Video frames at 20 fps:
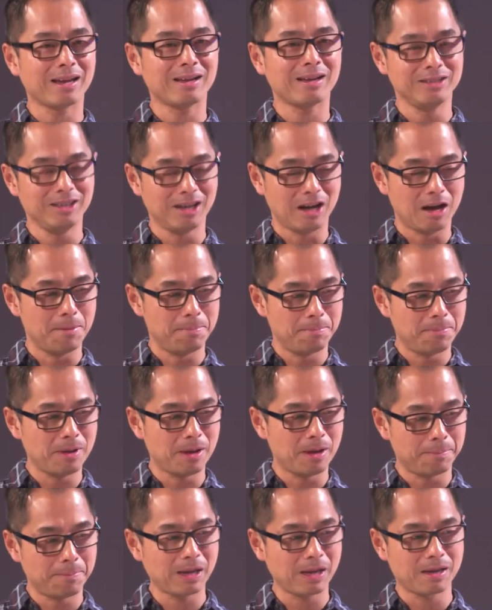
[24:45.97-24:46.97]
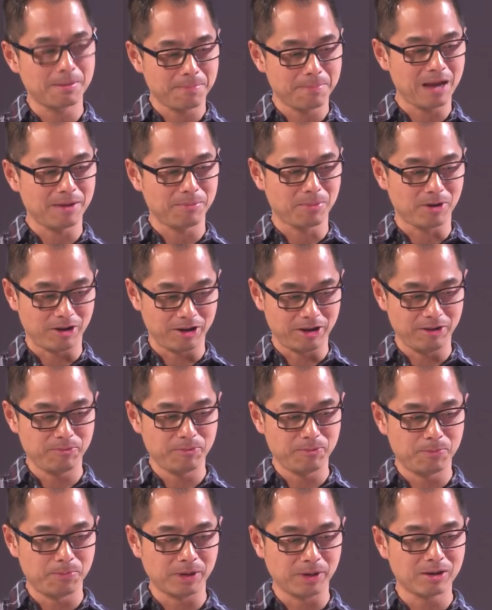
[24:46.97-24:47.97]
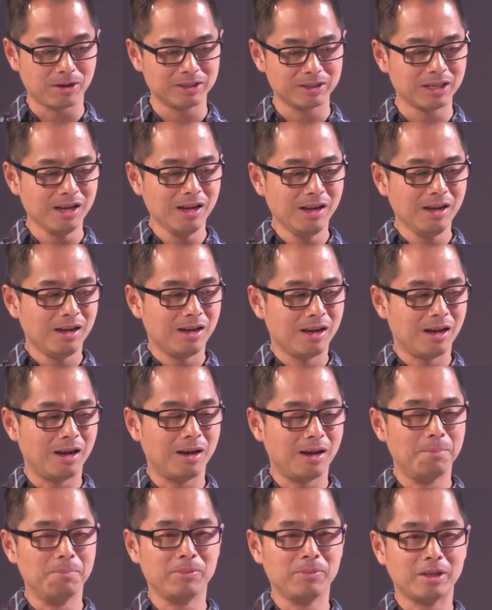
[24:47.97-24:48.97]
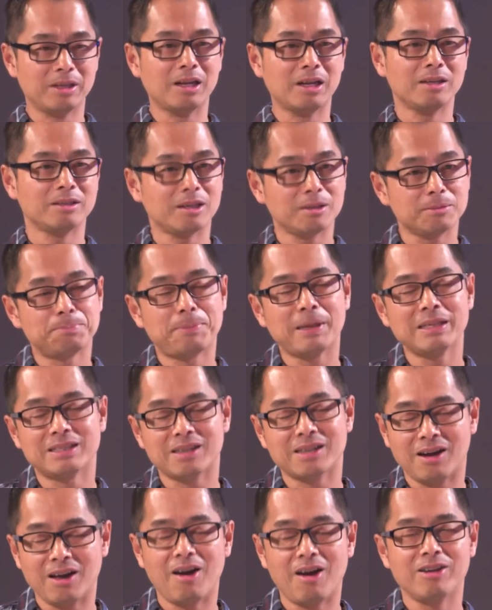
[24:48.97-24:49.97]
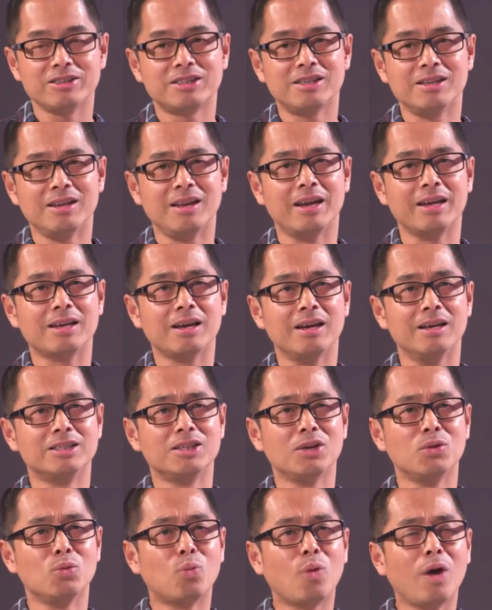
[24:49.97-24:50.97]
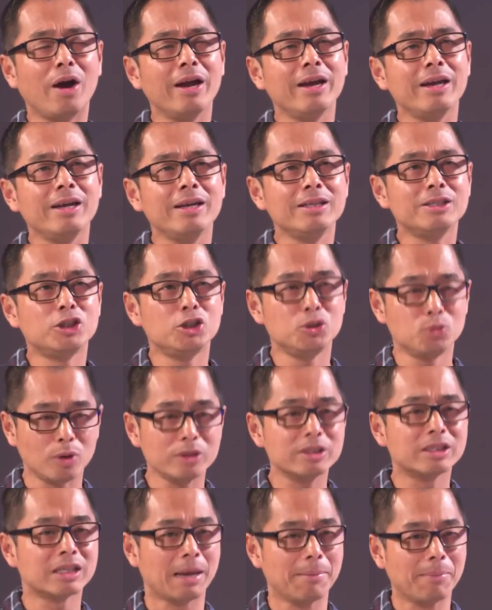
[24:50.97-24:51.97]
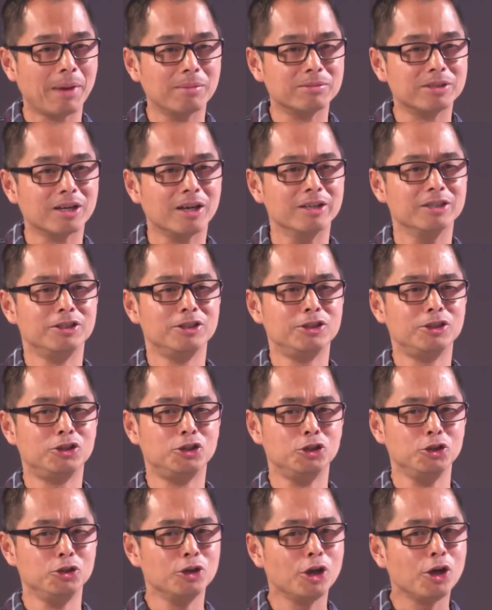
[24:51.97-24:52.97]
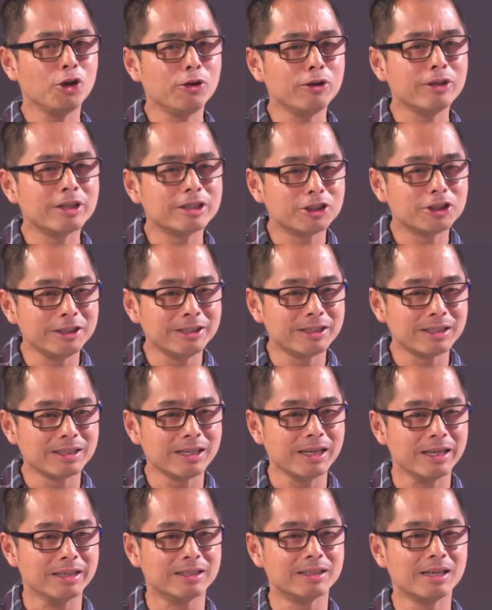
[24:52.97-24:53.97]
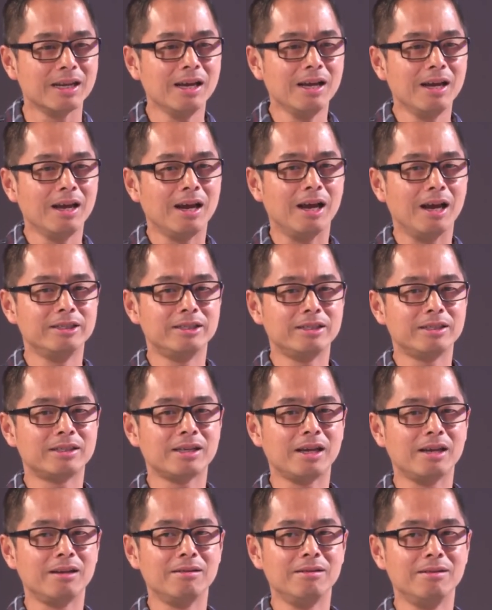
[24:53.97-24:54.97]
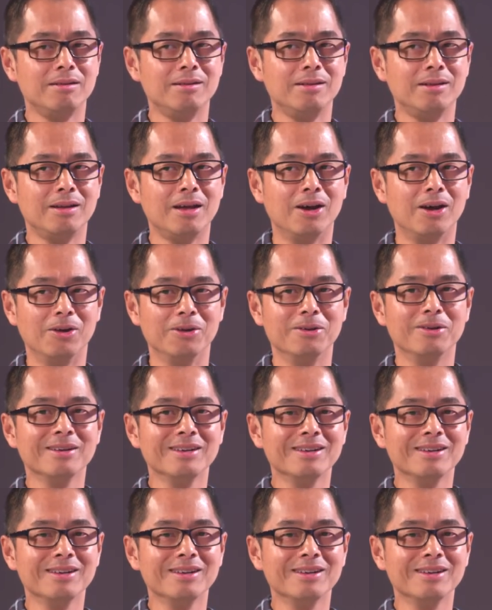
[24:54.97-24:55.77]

you know, a, a bit aback by it because um, basically I asked her like, uh, so why do you want to get baptized? Do you know who this Jesus is? And she said, no.